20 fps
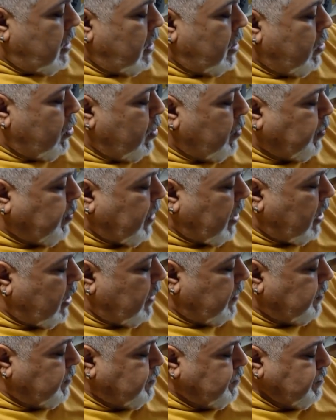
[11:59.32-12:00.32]
I hope
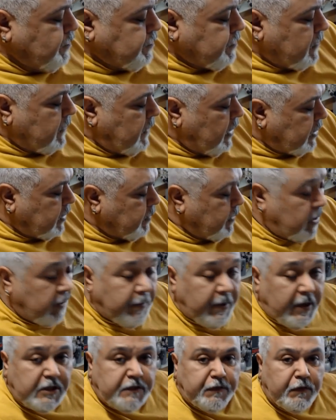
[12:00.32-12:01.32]
nothing but
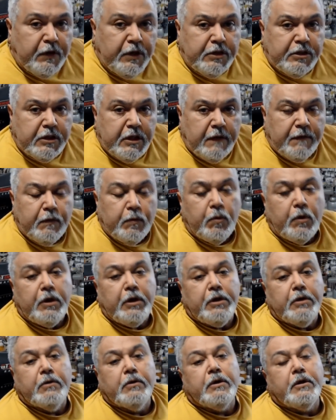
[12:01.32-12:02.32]
the best for each and every
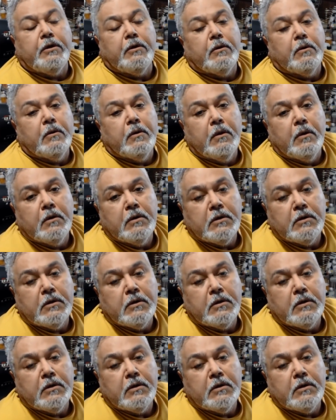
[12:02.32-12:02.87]
one of you.